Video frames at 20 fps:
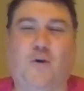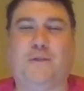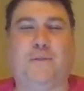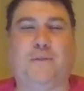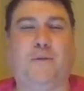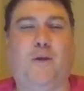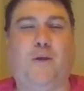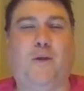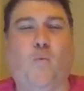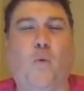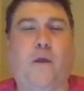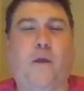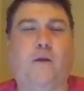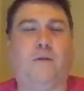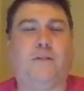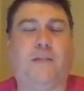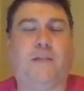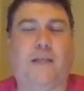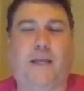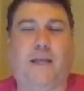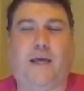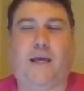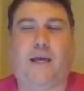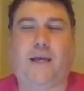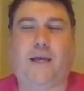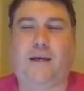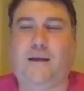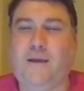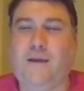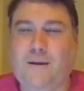somebody wheels it
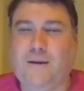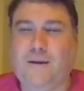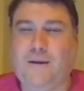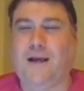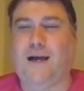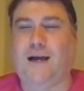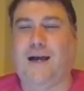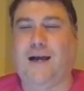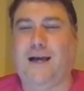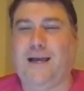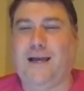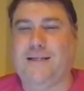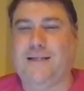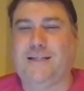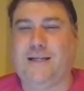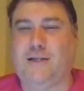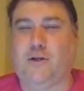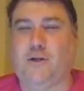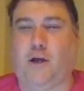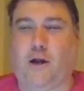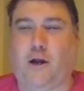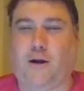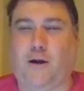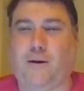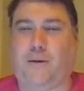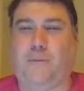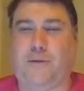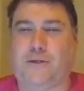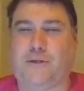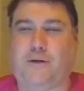in and says,
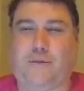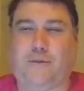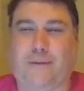"Here, Mr.